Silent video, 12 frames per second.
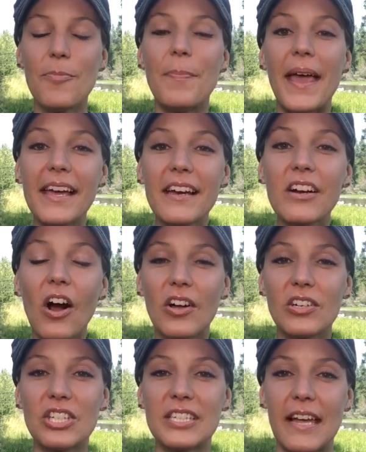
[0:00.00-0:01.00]
make a
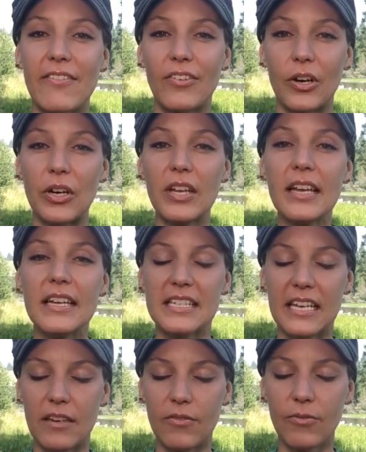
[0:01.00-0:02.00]
conscious effort
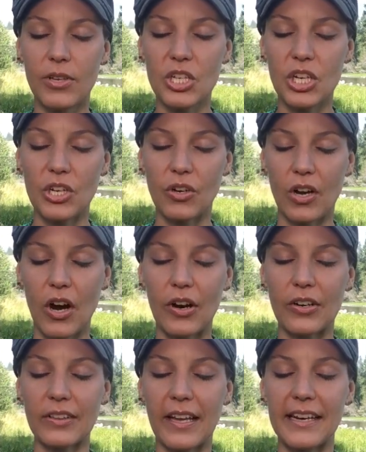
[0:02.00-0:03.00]
to envision your
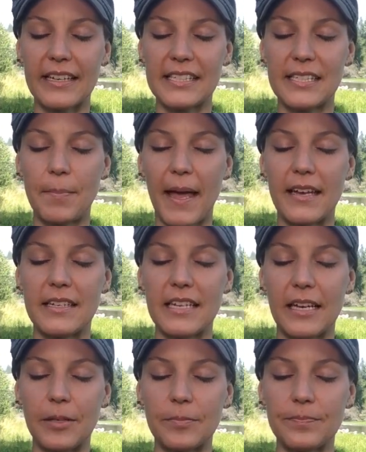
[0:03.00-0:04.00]
heart light
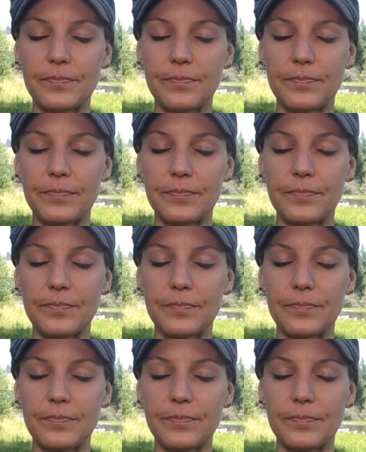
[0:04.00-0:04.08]
expanding.